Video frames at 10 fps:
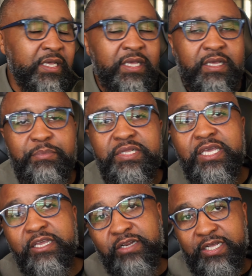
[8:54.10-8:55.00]
But
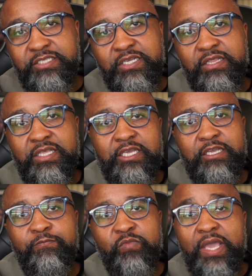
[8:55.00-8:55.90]
then, like I said, the
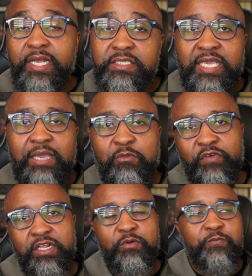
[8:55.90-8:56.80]
S came
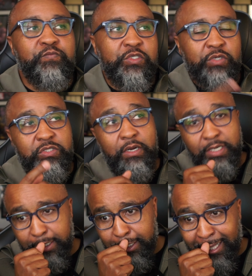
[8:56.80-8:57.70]
available. So I started
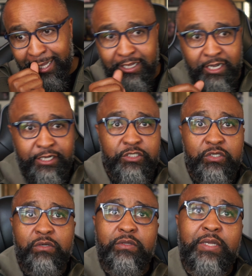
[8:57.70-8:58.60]
looking at that
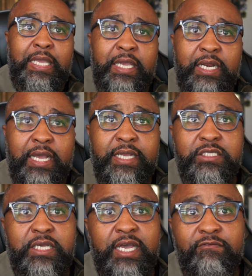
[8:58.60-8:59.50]
console, and I actually
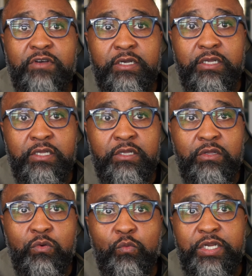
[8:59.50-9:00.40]
have a
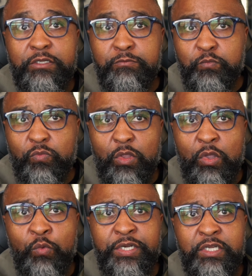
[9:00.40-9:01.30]

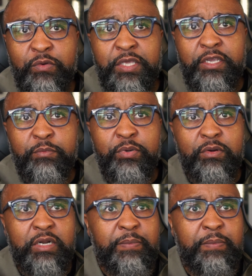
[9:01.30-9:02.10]
window here pulled up.